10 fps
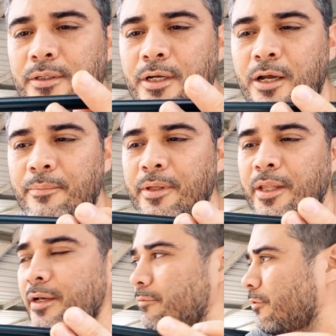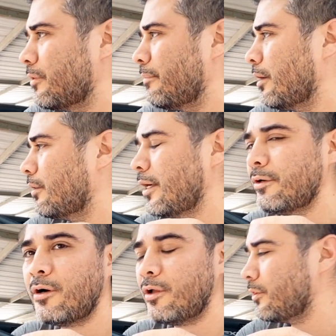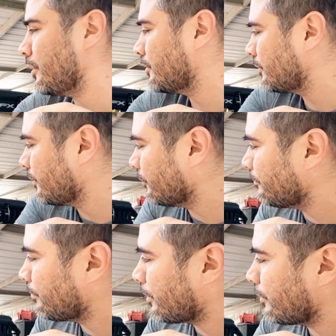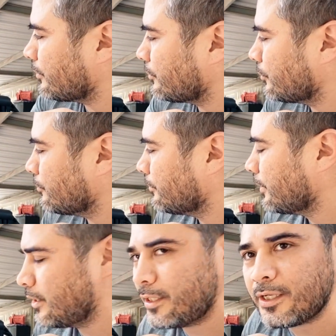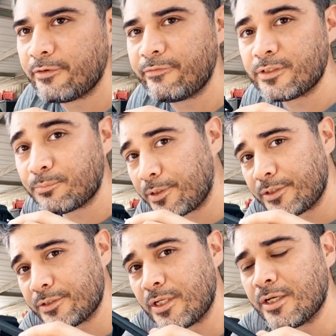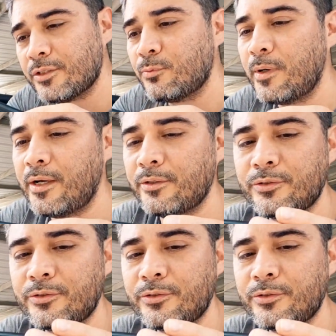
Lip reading: and then from the barrel liner on the steel part of the tube, it fits pretty snug as well.